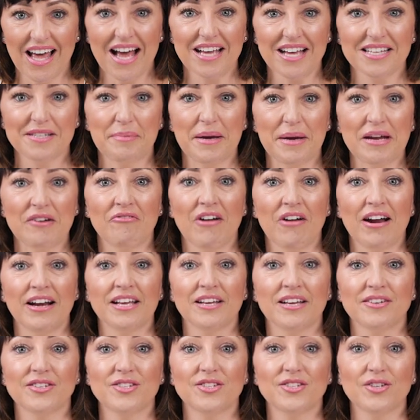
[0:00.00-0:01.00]
has been
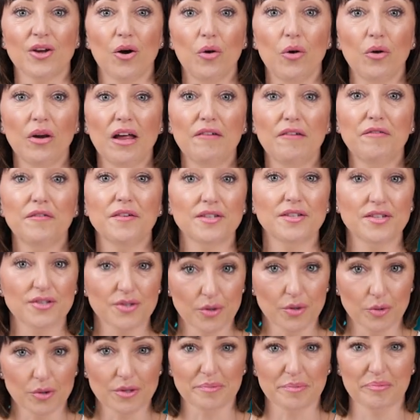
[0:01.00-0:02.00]
running a Solar for
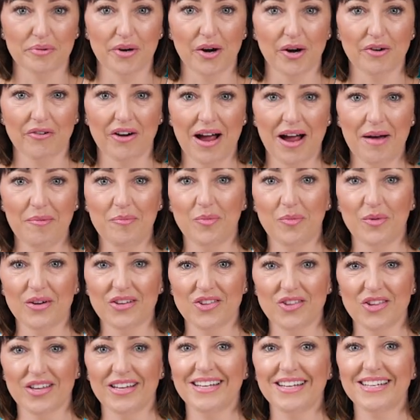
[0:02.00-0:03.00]
Schools program,
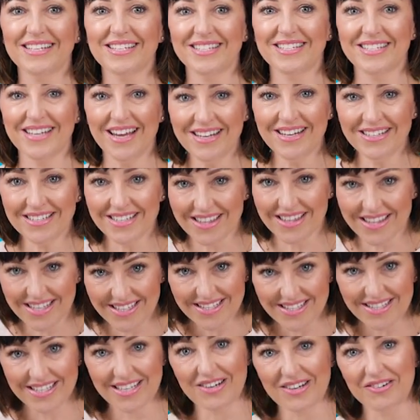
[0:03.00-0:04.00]
which it extended
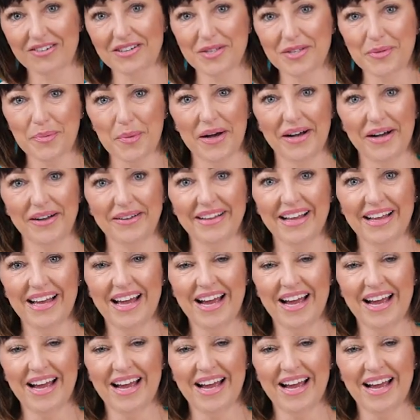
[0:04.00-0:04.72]
this year as well.